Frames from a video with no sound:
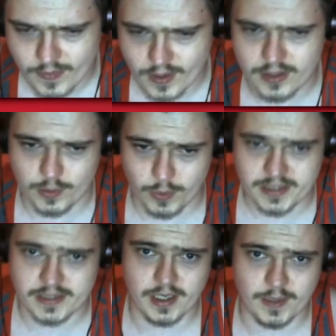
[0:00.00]
You
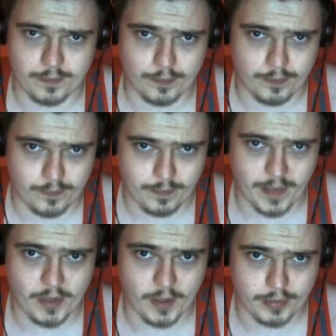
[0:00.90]
was the
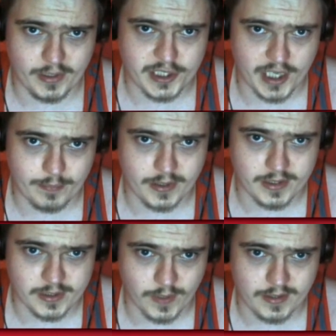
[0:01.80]
Bama British champion
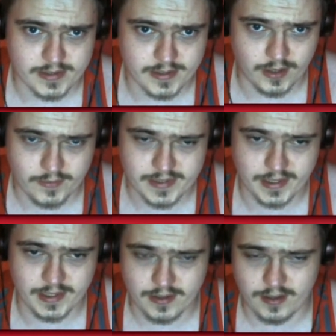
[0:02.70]
as well, so
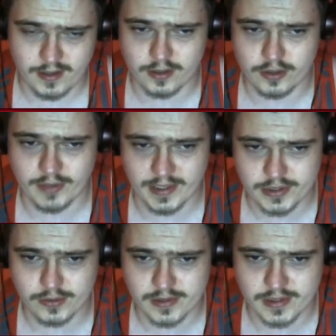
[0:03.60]
obviously you got a lot of
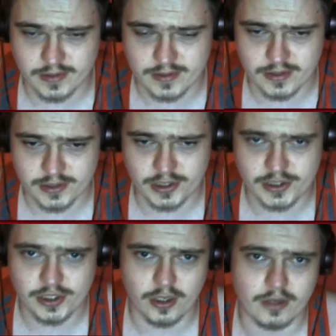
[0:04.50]
credentials in such a
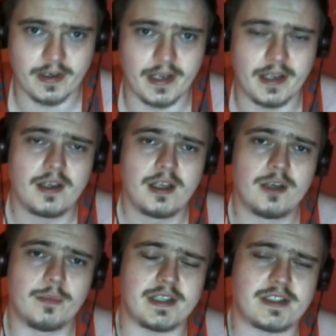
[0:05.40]
short career.
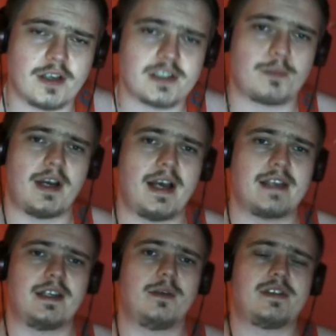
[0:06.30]
But are you sort of
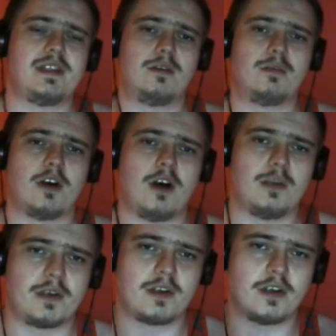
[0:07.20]
surprised that the UFC come
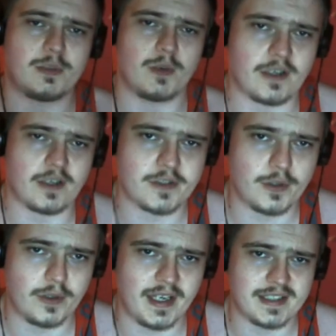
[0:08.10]
calling because you was off
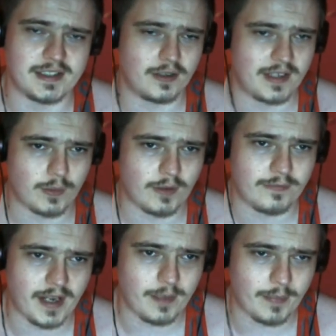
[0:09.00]
2 years and you only had one
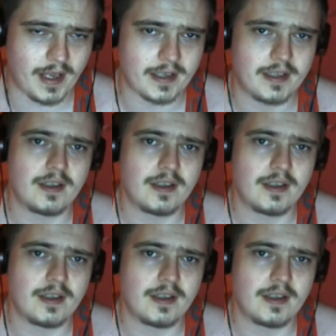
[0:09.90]
fight back?